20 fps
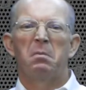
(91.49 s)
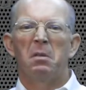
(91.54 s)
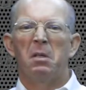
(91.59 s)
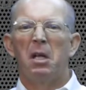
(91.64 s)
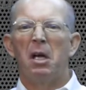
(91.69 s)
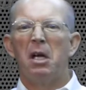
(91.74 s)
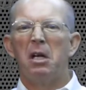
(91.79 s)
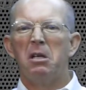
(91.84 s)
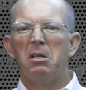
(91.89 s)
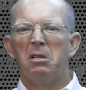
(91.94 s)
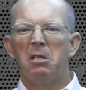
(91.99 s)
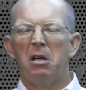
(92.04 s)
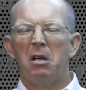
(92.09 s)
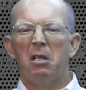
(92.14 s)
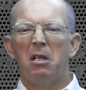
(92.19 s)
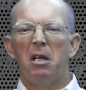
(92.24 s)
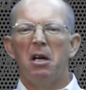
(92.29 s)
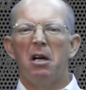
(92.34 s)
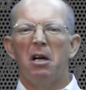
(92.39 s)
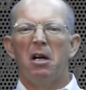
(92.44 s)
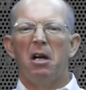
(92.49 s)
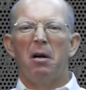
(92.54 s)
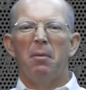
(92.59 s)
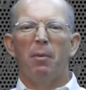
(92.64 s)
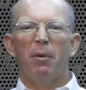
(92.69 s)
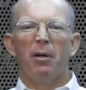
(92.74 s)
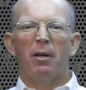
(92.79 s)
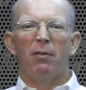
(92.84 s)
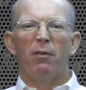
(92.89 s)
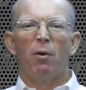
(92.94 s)
There are a
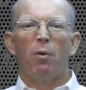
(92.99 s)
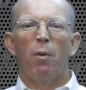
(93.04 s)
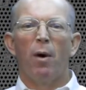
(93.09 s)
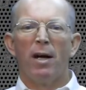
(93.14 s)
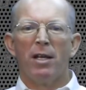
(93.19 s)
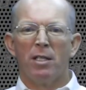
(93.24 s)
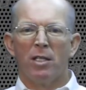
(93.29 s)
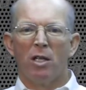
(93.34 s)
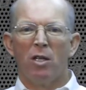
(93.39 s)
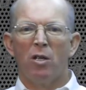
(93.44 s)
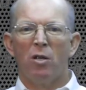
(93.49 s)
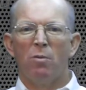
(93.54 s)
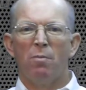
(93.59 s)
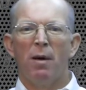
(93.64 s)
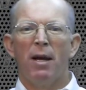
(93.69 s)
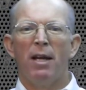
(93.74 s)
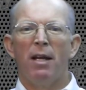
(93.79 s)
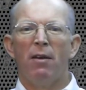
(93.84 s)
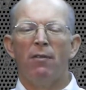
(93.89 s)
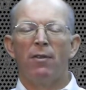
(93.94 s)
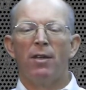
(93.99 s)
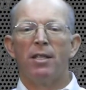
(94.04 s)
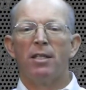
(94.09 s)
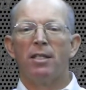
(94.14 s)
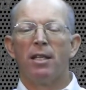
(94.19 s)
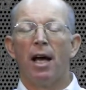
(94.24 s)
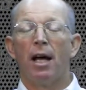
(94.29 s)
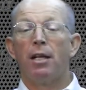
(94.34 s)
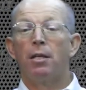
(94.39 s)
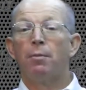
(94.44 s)
couple different ways to do many of these
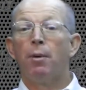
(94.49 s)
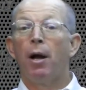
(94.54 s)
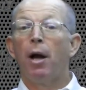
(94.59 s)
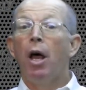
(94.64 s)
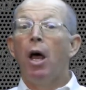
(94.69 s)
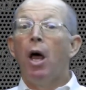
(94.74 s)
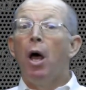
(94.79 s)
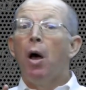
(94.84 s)
signs, but